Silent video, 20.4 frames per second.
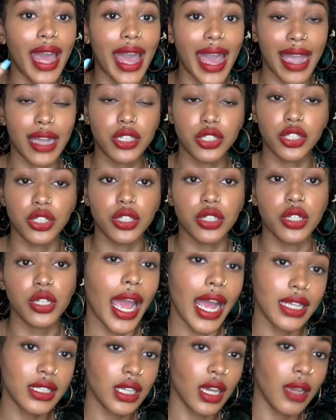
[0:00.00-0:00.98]
actor.
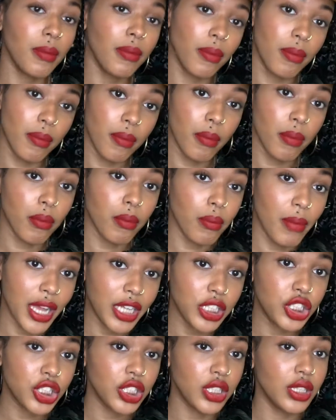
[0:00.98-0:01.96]
As I
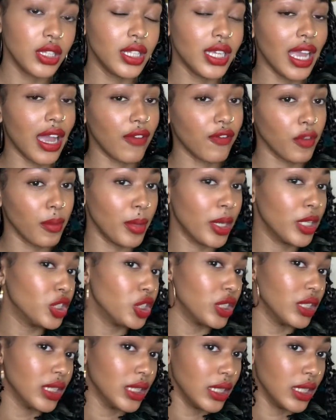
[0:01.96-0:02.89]
mentioned, the aforementioned